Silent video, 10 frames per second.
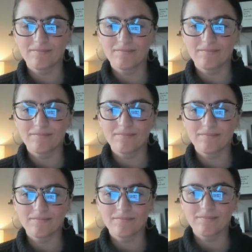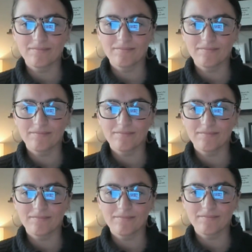
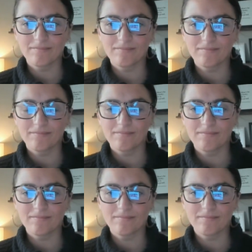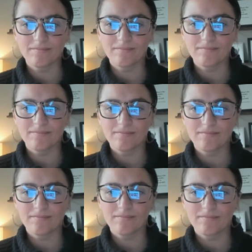
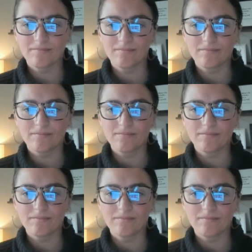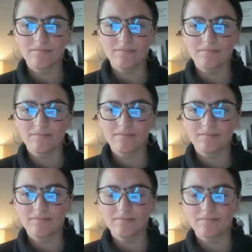
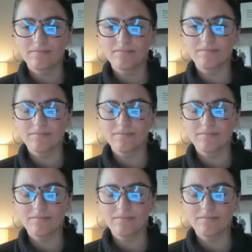(not speaking)